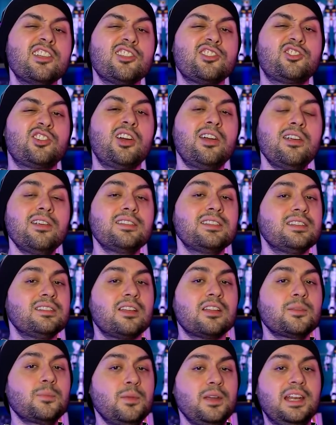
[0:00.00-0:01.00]
Char did
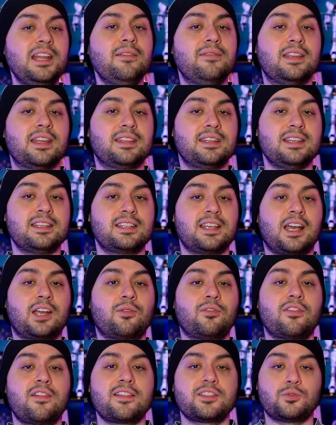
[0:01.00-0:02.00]
not believe that his
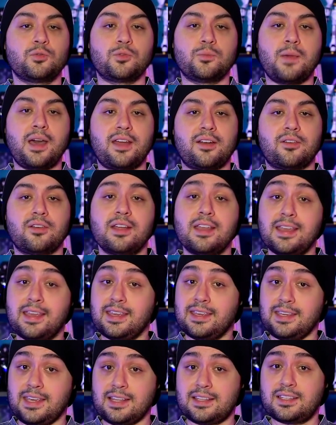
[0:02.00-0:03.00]
sacrifice would matter,
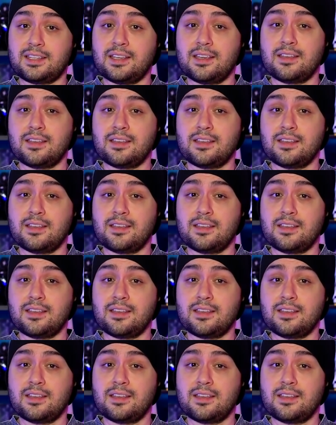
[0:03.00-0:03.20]
yet